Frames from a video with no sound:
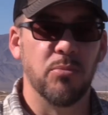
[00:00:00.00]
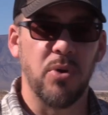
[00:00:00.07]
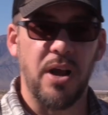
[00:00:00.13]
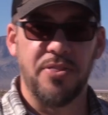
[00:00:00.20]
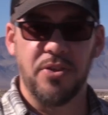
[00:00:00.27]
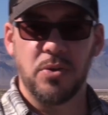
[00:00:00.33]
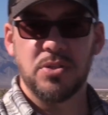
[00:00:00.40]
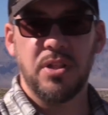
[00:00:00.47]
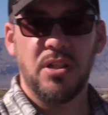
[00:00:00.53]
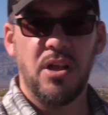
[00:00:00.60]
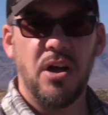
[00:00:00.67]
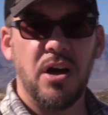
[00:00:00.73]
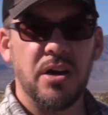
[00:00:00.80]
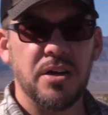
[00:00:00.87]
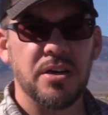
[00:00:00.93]
brought those
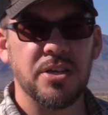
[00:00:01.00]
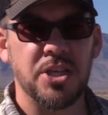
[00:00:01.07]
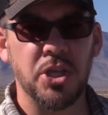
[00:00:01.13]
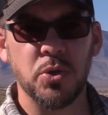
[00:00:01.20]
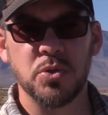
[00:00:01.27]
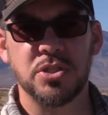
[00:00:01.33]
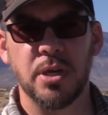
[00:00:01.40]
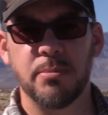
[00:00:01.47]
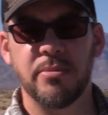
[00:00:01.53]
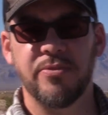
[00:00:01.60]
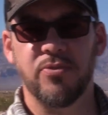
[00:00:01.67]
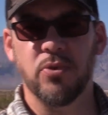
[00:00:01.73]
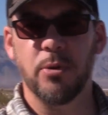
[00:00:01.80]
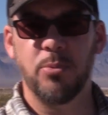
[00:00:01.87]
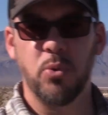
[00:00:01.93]
along, used them
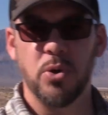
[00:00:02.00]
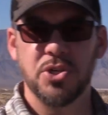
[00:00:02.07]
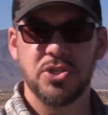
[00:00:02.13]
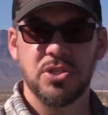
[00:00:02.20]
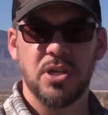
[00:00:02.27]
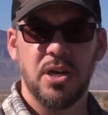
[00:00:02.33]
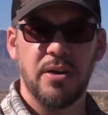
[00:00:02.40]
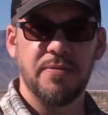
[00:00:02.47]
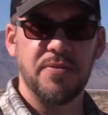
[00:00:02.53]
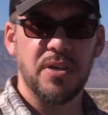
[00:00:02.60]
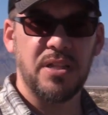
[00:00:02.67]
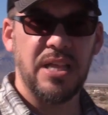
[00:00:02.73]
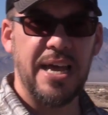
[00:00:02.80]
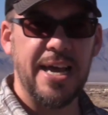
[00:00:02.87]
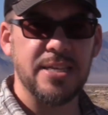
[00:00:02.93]
for a portion of
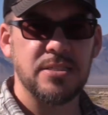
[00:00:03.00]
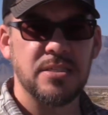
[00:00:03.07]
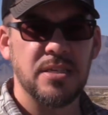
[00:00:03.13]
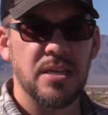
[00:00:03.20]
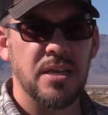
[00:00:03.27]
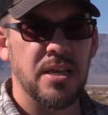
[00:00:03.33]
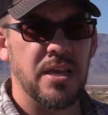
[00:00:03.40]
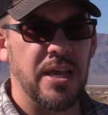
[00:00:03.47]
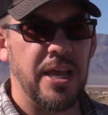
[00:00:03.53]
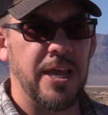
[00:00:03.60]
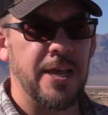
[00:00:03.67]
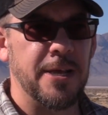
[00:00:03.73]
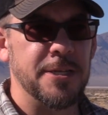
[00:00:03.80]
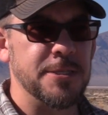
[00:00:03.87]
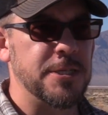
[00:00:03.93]
the class,
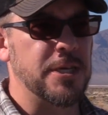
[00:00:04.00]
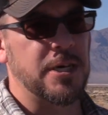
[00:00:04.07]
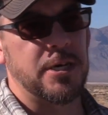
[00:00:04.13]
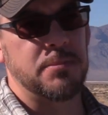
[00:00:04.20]
and